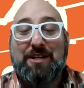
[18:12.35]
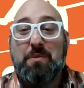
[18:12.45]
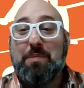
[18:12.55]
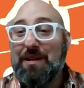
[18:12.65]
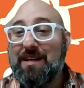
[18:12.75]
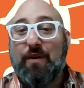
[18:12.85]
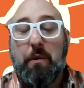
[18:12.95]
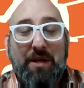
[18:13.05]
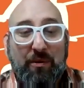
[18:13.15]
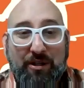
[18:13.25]
I do believe
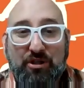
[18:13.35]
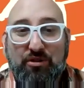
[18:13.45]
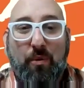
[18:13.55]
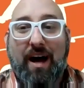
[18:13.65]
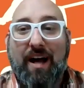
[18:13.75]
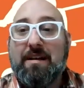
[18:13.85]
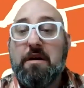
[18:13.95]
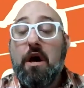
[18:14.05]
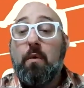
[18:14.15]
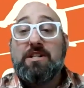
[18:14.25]
he'll beat Rich
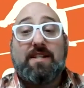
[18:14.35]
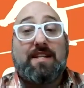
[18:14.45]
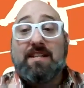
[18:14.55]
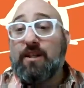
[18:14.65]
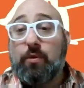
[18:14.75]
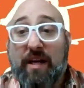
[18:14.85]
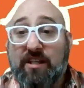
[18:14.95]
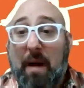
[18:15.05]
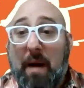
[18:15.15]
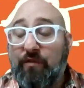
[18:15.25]
Swann, which this is a
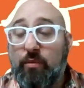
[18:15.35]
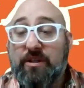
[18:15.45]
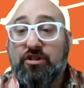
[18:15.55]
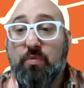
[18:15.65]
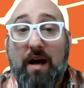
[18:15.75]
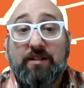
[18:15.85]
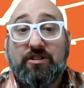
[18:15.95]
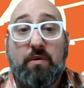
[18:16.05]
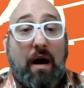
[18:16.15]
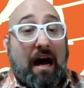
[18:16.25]
great spot for Rich
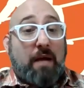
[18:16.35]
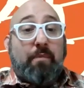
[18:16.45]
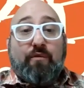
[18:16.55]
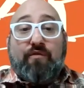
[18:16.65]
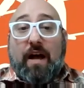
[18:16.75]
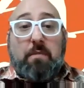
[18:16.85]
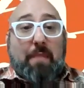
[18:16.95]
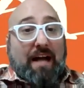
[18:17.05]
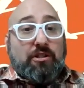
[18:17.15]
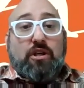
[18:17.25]
Swann too, a high
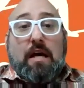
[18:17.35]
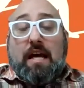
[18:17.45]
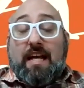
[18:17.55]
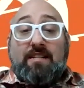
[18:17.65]
profile match.